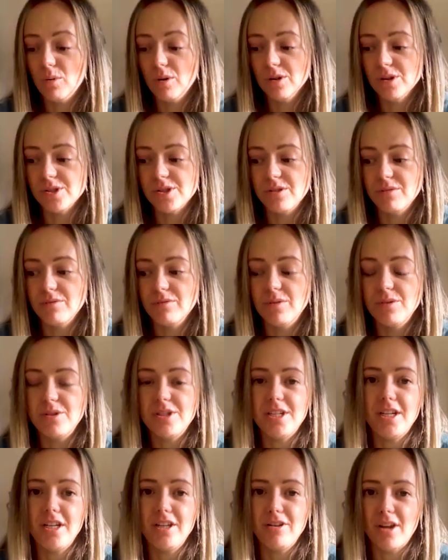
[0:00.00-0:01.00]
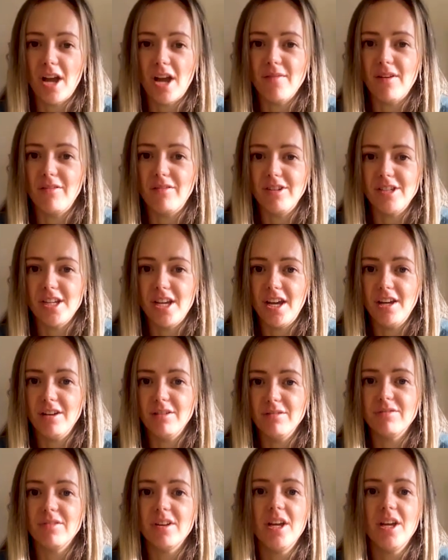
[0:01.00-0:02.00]
uh, especially long ones, the
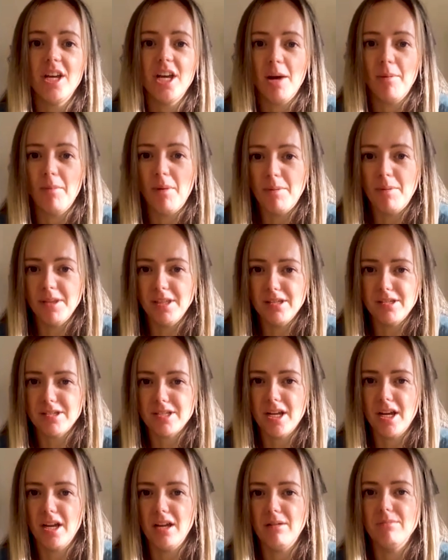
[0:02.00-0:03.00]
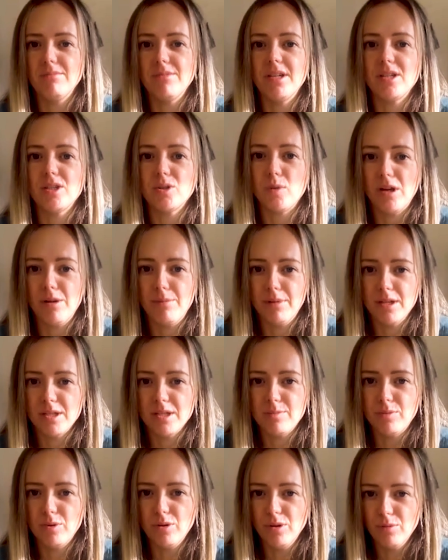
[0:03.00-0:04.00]
routine you have every day of I'm up at this
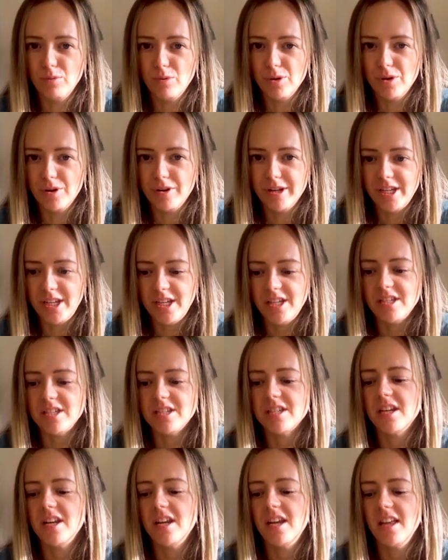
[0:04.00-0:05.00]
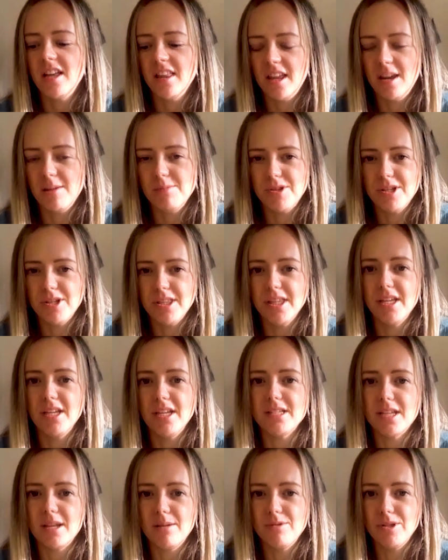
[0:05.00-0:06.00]
time, takes 20 minutes to boil the water and eat
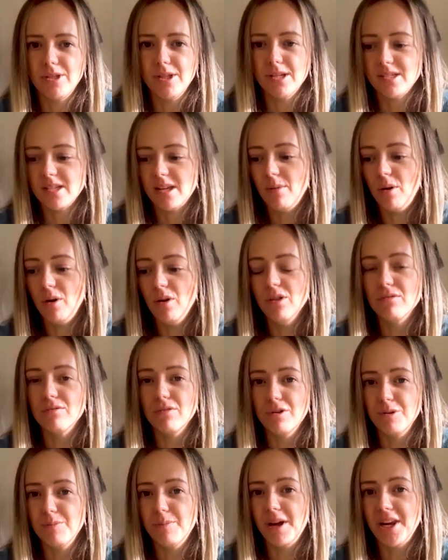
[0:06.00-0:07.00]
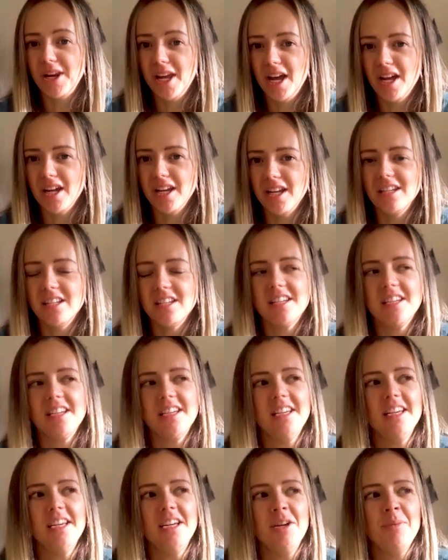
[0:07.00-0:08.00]
then I'm doing this, I'm doing this, I'm on the
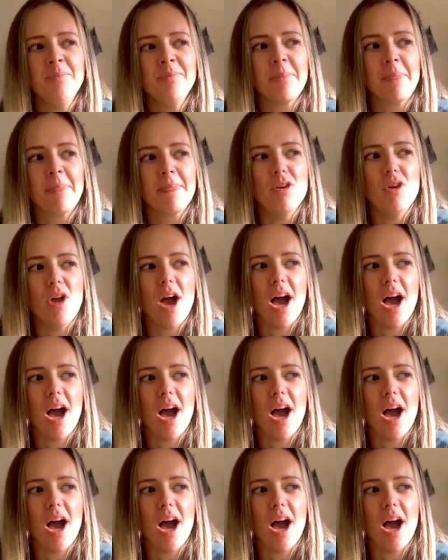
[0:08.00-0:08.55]
road by nine.